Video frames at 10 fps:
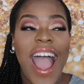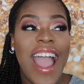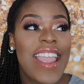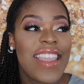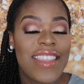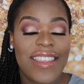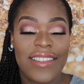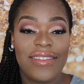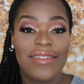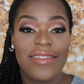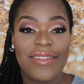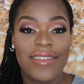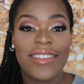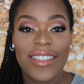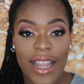I
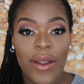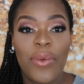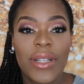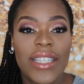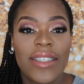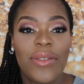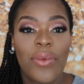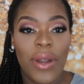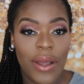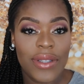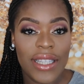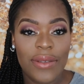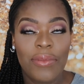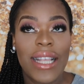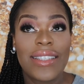started watching what I was eating.